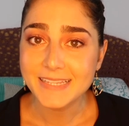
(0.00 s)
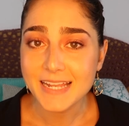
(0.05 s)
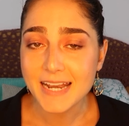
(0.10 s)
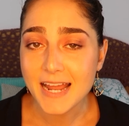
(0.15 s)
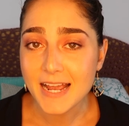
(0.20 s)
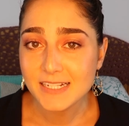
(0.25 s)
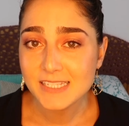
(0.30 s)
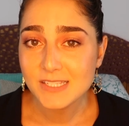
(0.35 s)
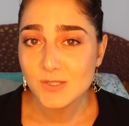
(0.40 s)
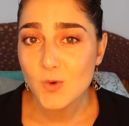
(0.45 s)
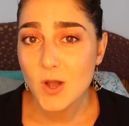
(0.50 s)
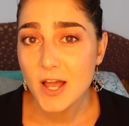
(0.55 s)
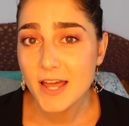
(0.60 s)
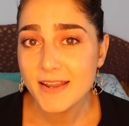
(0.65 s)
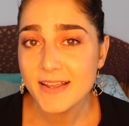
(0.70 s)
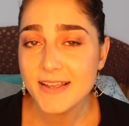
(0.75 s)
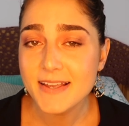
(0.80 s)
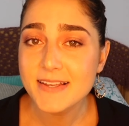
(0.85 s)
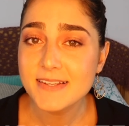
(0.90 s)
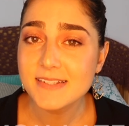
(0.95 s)
The next
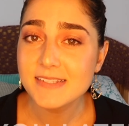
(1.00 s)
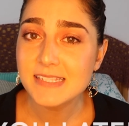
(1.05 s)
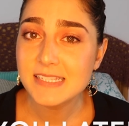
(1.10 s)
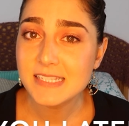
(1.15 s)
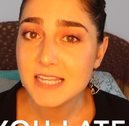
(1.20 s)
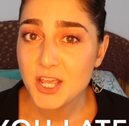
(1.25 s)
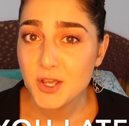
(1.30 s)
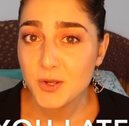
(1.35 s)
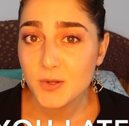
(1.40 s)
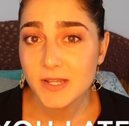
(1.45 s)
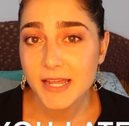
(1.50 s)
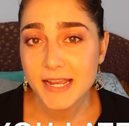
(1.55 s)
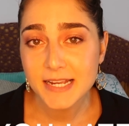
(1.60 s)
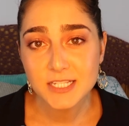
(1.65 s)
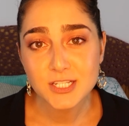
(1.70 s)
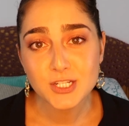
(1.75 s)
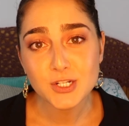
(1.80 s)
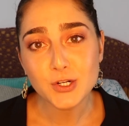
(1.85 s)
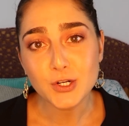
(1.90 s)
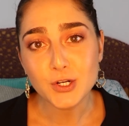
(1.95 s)
one is see you
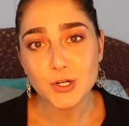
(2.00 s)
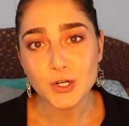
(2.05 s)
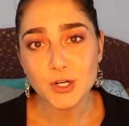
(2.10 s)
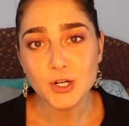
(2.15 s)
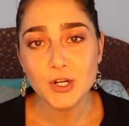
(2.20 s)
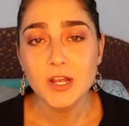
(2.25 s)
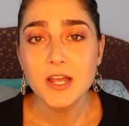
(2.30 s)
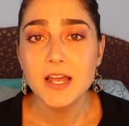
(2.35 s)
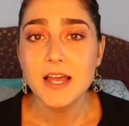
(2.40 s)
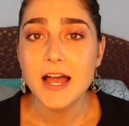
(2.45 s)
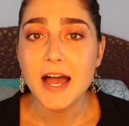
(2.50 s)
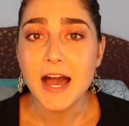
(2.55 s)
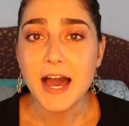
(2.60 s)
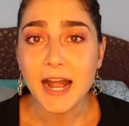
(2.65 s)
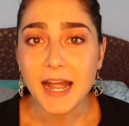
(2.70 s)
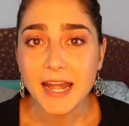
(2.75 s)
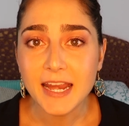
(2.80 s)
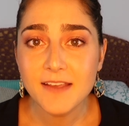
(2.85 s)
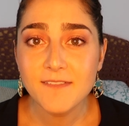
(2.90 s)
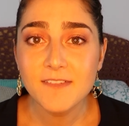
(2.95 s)
later,
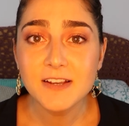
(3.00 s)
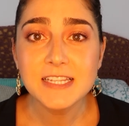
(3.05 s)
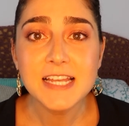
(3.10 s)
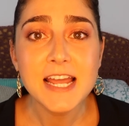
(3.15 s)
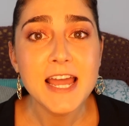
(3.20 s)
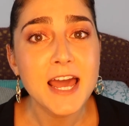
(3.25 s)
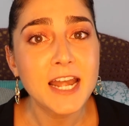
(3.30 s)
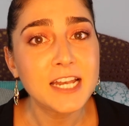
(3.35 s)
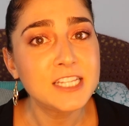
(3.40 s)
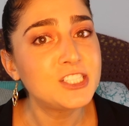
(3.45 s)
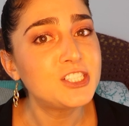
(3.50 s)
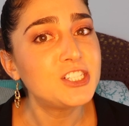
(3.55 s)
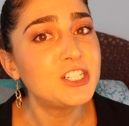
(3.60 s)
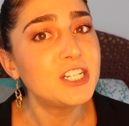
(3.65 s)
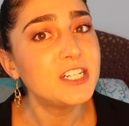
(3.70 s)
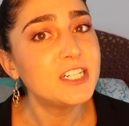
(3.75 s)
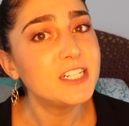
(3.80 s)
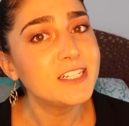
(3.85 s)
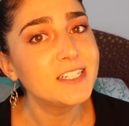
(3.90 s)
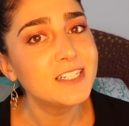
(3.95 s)

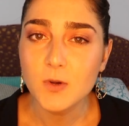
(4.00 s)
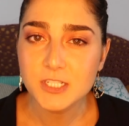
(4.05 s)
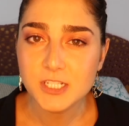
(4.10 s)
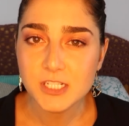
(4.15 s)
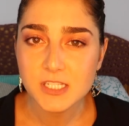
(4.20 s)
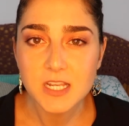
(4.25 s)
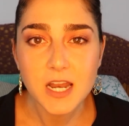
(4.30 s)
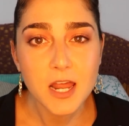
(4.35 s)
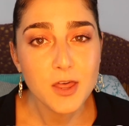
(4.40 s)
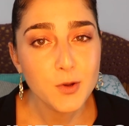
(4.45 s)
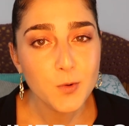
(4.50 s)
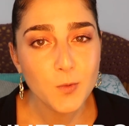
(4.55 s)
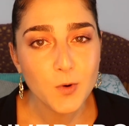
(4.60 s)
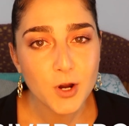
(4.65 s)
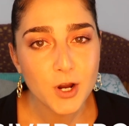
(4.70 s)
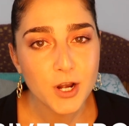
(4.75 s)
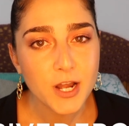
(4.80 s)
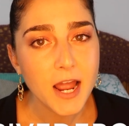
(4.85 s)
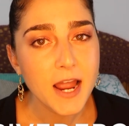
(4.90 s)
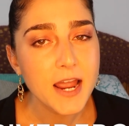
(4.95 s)
arrivederci, which is another
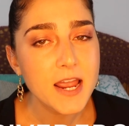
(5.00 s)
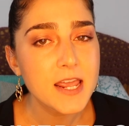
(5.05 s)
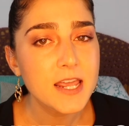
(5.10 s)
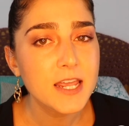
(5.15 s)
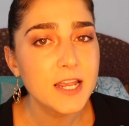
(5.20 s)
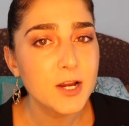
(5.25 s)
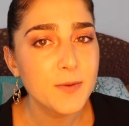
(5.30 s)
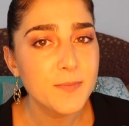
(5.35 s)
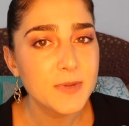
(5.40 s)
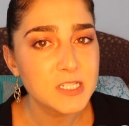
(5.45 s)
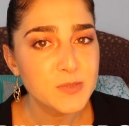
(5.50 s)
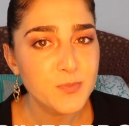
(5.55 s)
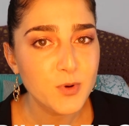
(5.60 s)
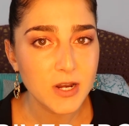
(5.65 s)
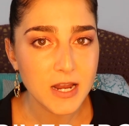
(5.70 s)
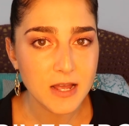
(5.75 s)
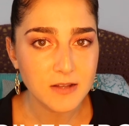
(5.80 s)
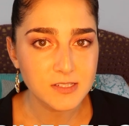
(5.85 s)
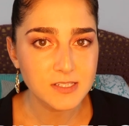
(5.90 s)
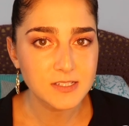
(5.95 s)
word I hear
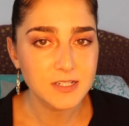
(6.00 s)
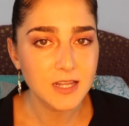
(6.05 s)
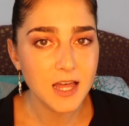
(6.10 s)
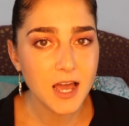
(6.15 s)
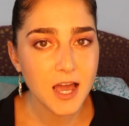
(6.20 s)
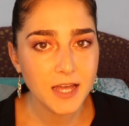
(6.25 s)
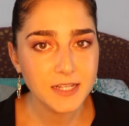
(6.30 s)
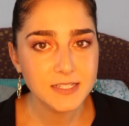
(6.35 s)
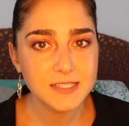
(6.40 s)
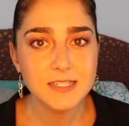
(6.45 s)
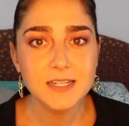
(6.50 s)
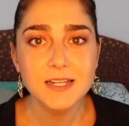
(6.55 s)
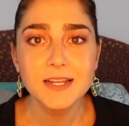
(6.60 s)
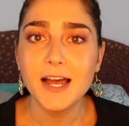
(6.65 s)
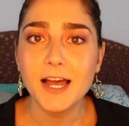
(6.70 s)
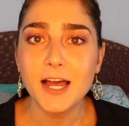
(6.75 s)
mispronounced a lot.